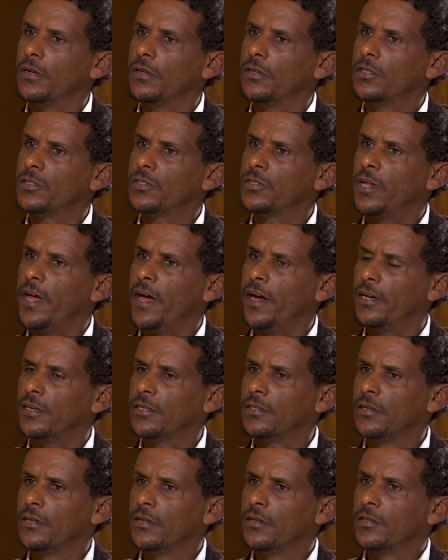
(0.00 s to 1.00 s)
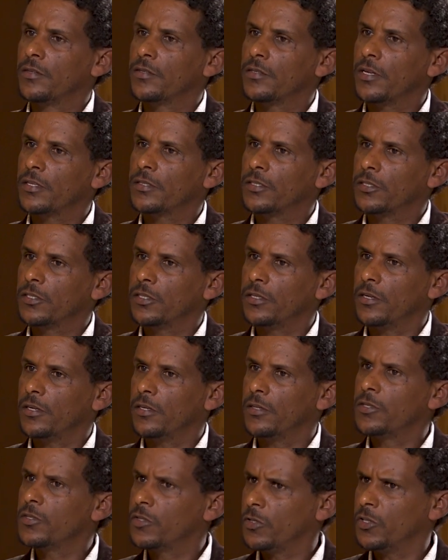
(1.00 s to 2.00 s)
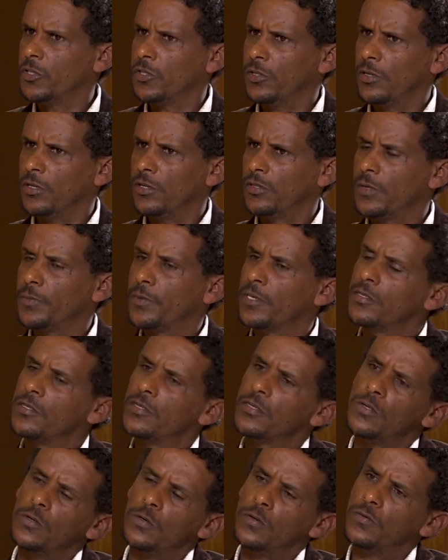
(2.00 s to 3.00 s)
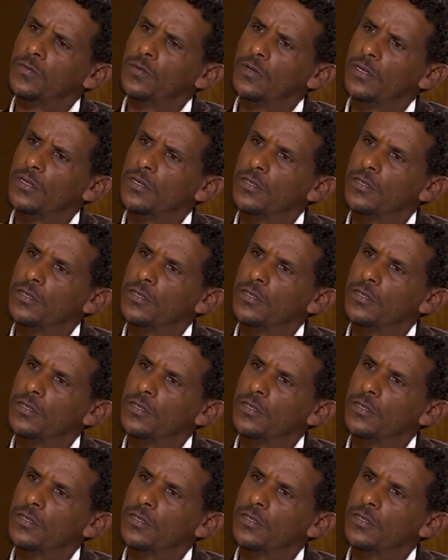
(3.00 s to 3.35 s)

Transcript: uh, decide such a decision in the presence of